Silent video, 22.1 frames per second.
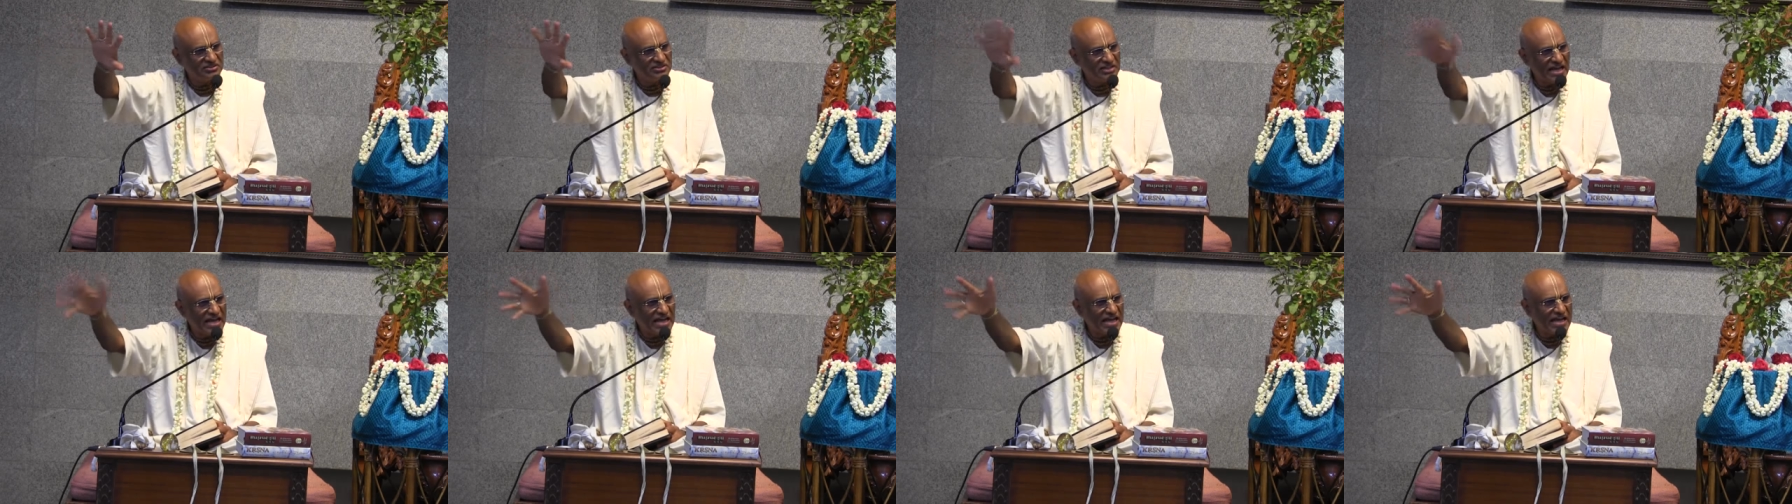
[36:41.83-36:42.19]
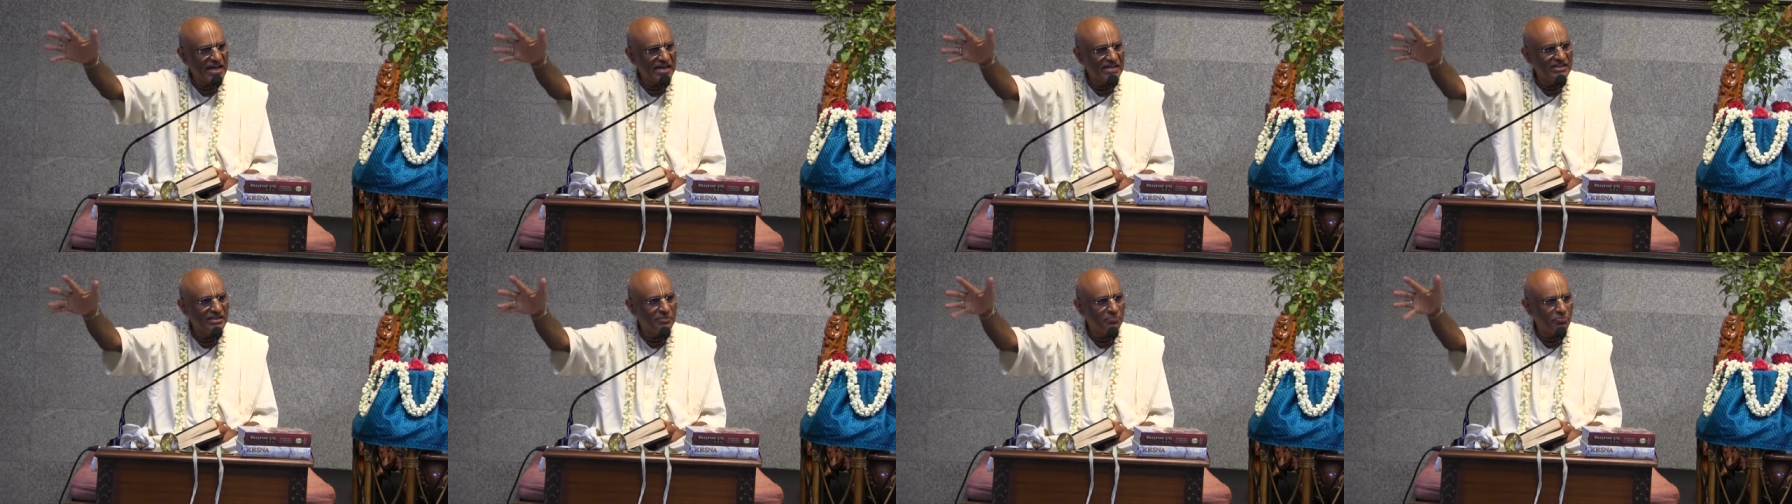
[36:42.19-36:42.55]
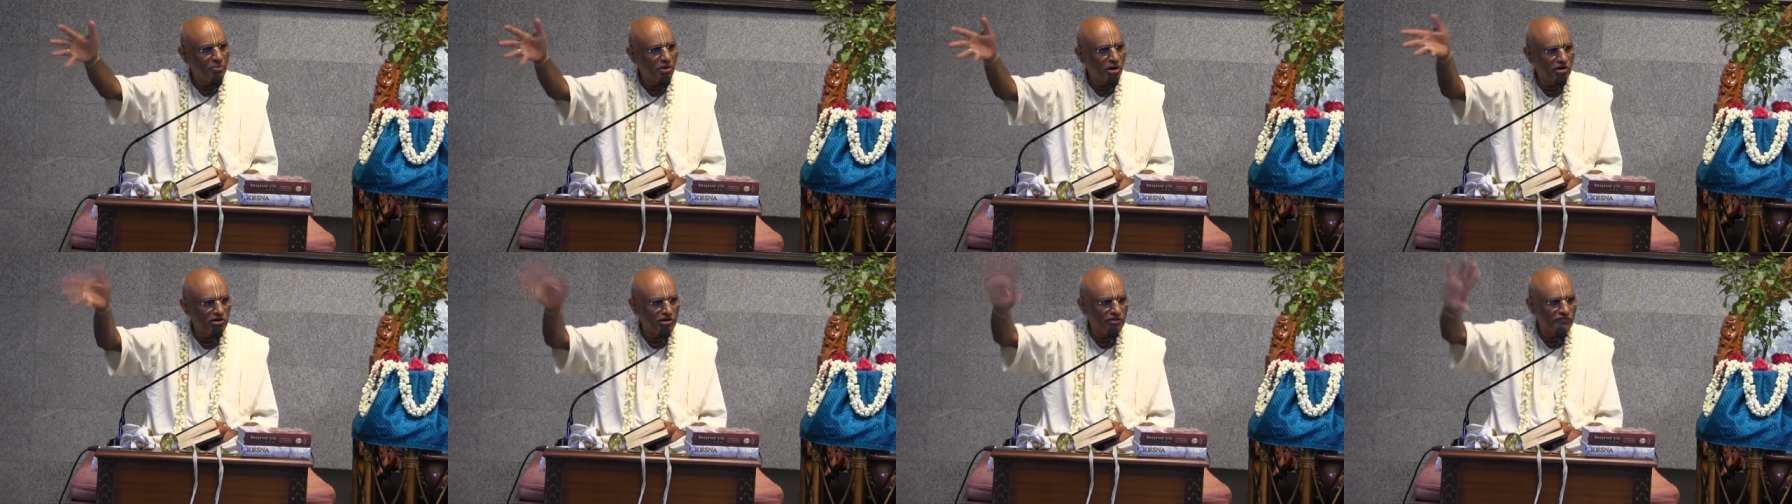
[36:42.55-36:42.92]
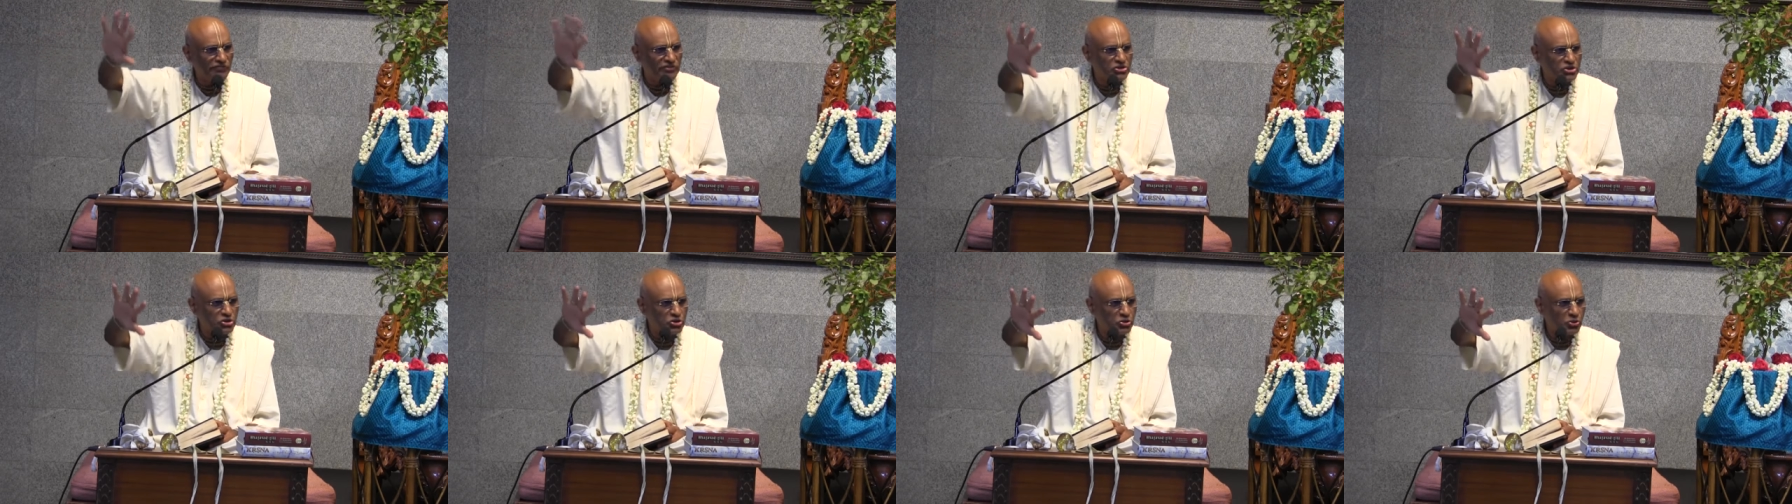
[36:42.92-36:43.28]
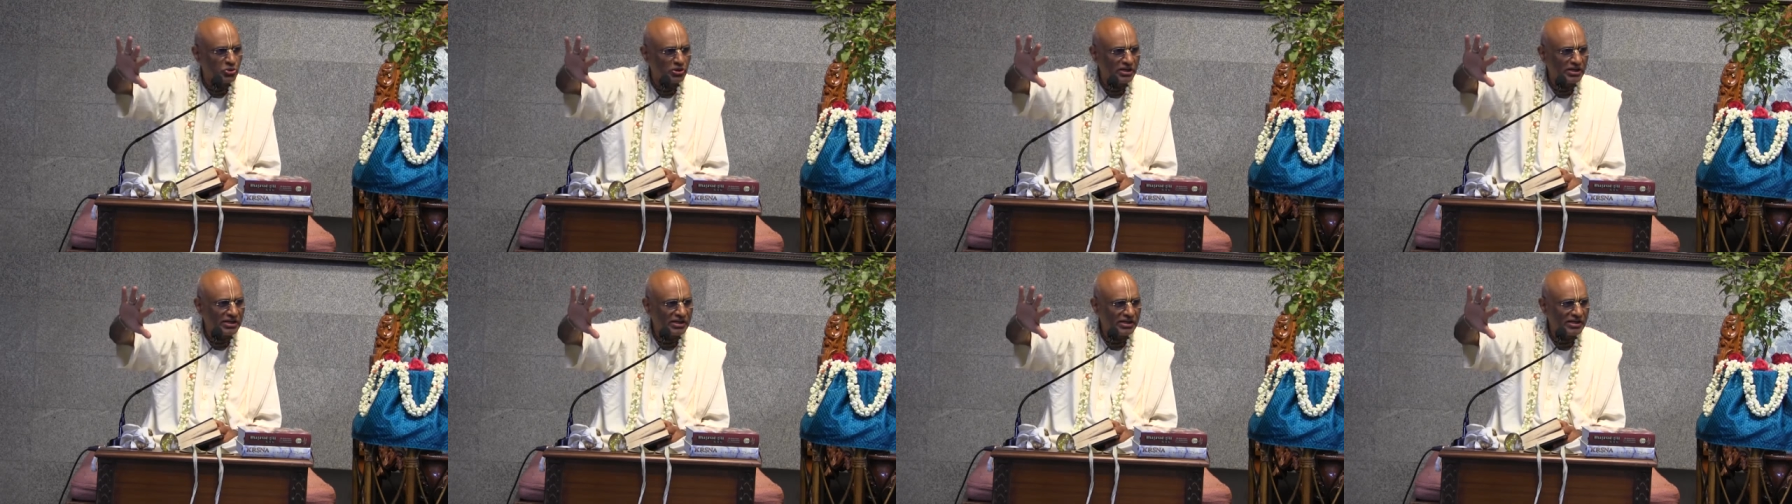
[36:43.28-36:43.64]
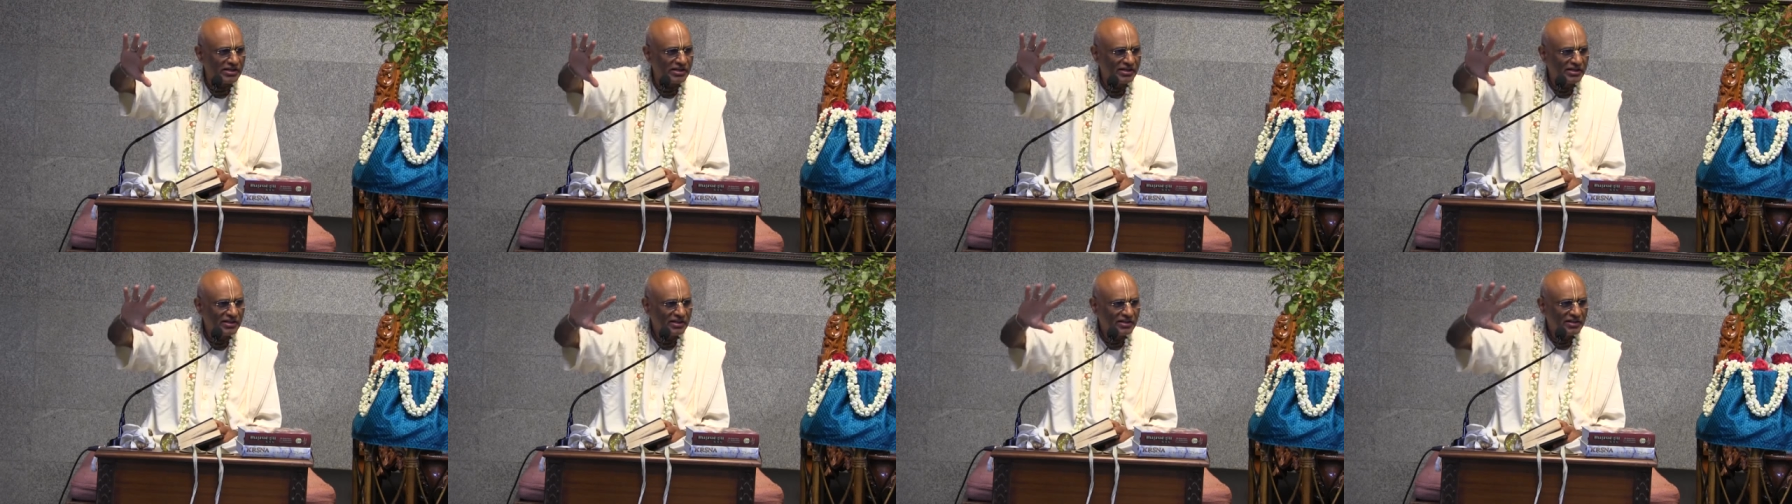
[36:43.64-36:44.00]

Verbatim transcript: that, the plot of the story.